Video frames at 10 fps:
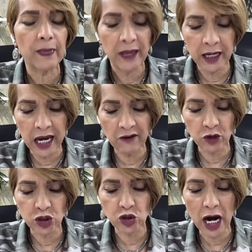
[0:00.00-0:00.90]
He gave her a
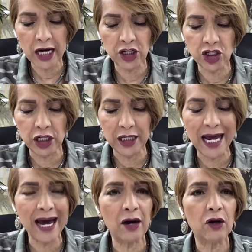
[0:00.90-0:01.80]
strategy.
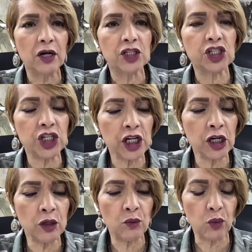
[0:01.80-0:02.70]
Now,
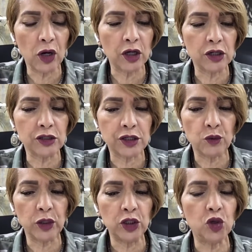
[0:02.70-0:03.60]
she was,
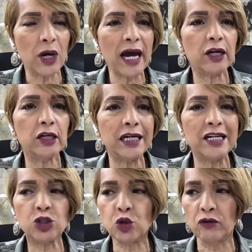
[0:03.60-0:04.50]
when you had an
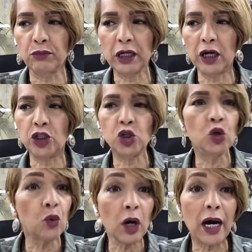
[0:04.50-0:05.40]
issue of blood, you
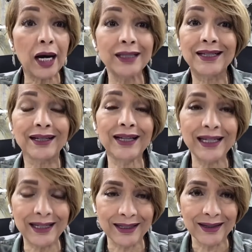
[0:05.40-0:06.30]
were
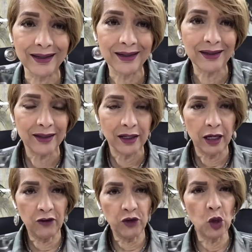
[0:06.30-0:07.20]
unclean.
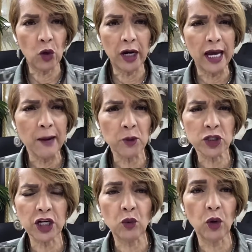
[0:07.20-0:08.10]
If you were a
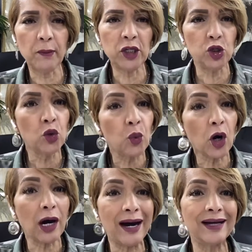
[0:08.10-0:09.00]
hemorrhaging woman, you
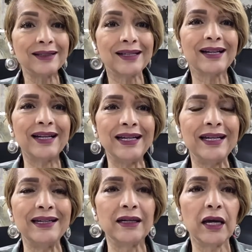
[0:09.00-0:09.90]
were
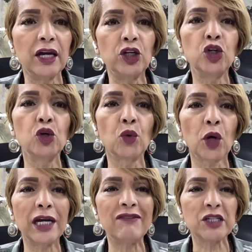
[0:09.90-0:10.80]
unclean and you weren't
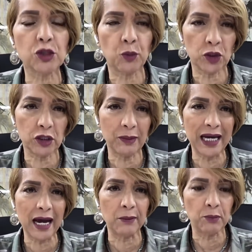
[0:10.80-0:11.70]
even supposed to be
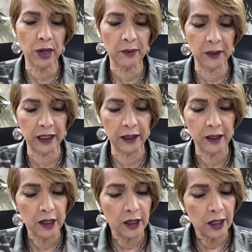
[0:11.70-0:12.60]
out in public.
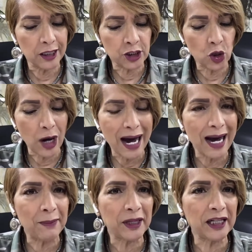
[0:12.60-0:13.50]
And so I
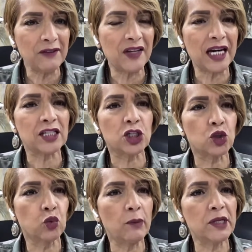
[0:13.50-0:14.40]
believe that as this
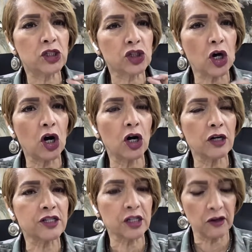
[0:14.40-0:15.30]
woman saw
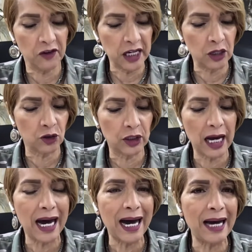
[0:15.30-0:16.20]
herself healed,
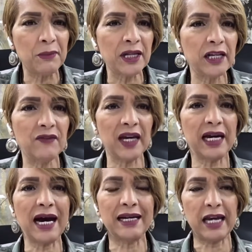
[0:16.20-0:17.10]
I believe that
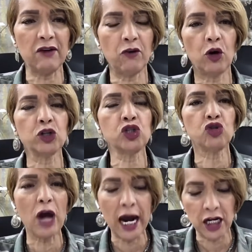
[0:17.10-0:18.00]
God gave her a
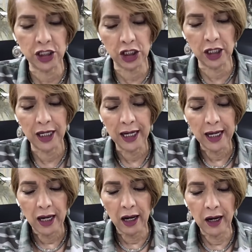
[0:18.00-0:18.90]
strategy,
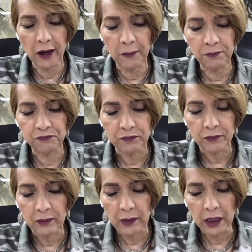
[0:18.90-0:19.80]
um,
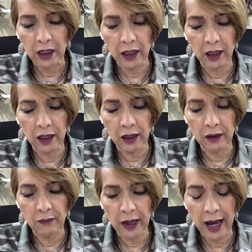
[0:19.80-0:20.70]
uh,
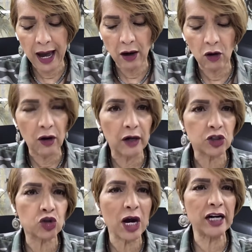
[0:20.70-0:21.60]
how a
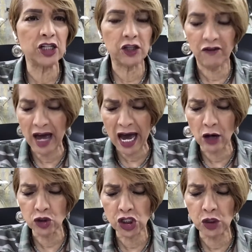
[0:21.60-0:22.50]
strategy of how
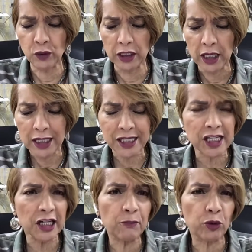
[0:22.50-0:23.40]
she would
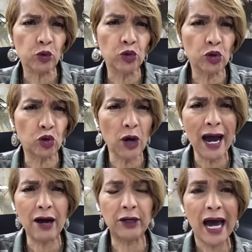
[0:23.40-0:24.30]
slip through the
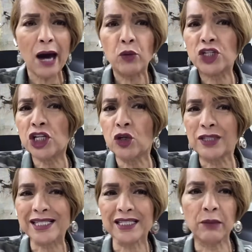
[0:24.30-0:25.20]
crowd. How was she going to
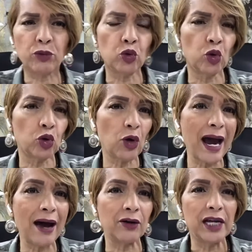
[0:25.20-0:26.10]
slip through a
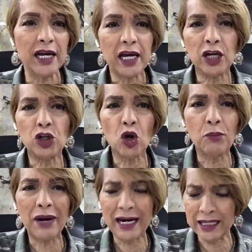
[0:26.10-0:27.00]
crowd and
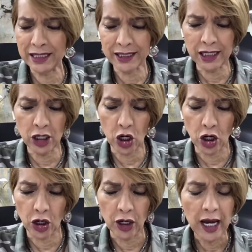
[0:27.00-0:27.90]
nobody see
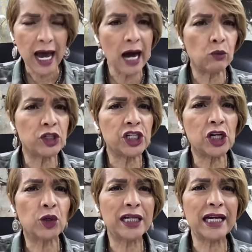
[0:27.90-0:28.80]
her? How was she
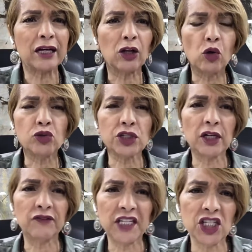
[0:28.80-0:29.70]
going to get close
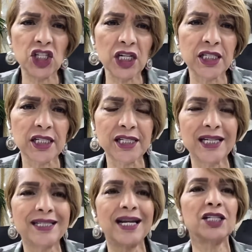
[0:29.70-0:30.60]
enough to Jesus to
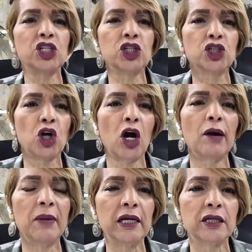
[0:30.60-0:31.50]
touch his
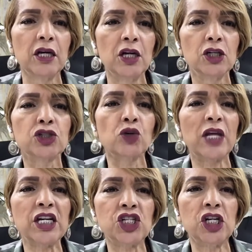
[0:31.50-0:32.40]
garment so
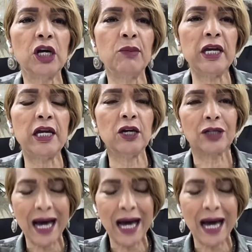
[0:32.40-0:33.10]
that she could be healed?